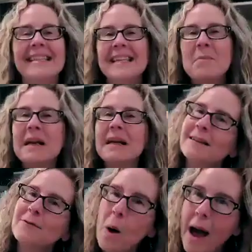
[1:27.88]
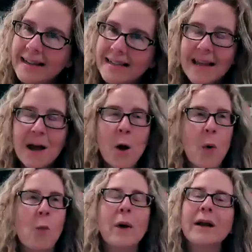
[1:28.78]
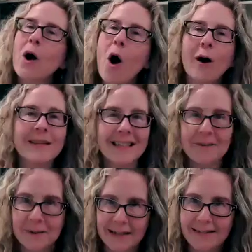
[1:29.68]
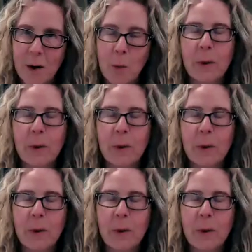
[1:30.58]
Typical of what? We're all different.